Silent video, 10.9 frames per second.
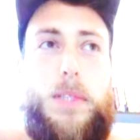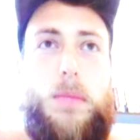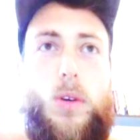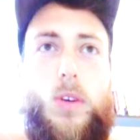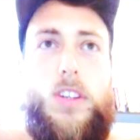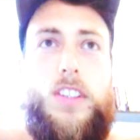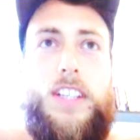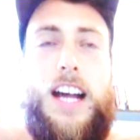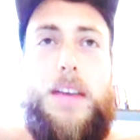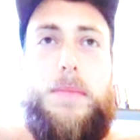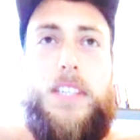people order,
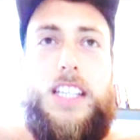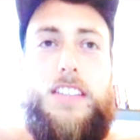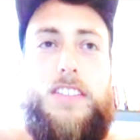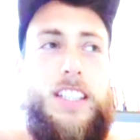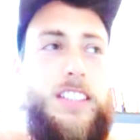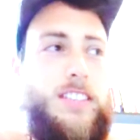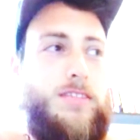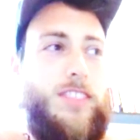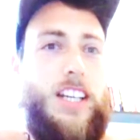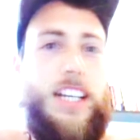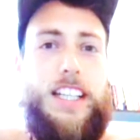and I'm
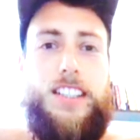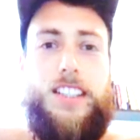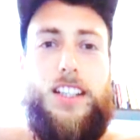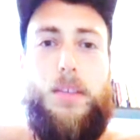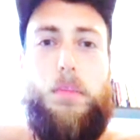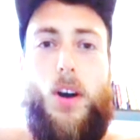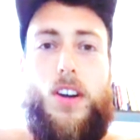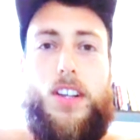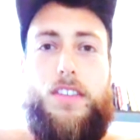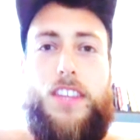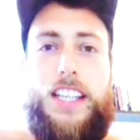even like a part
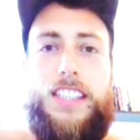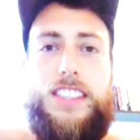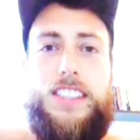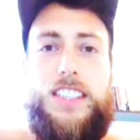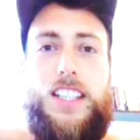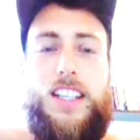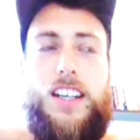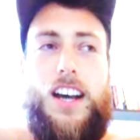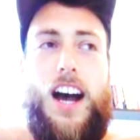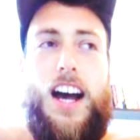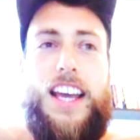of this,
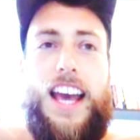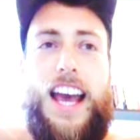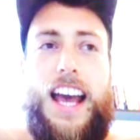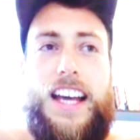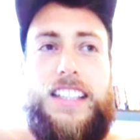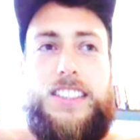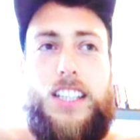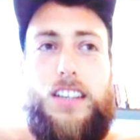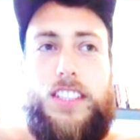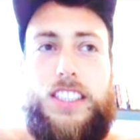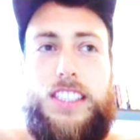I add
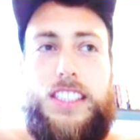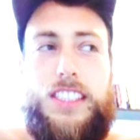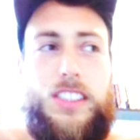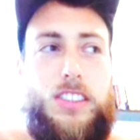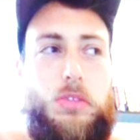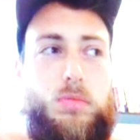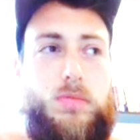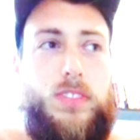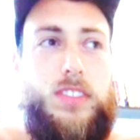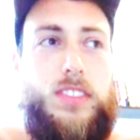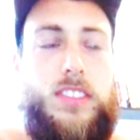suffixes.
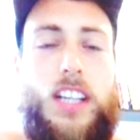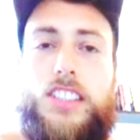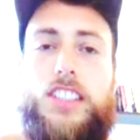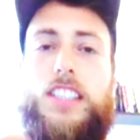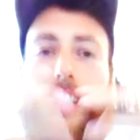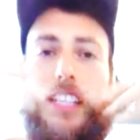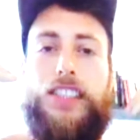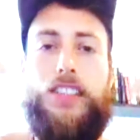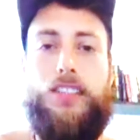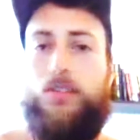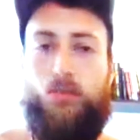Not just like
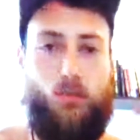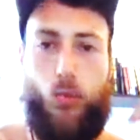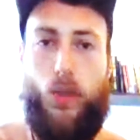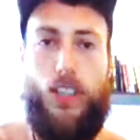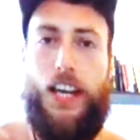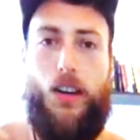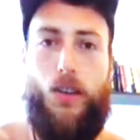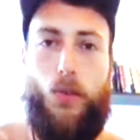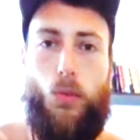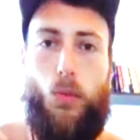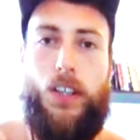
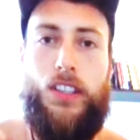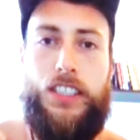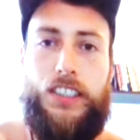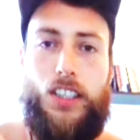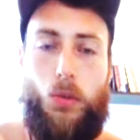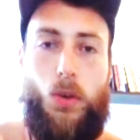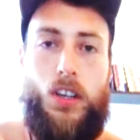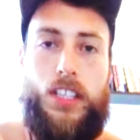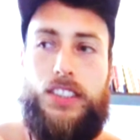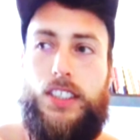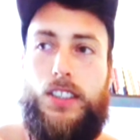without willing or
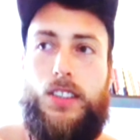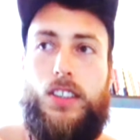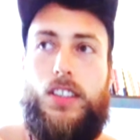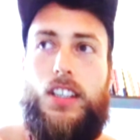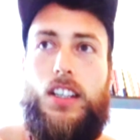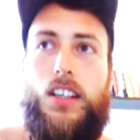wanting to,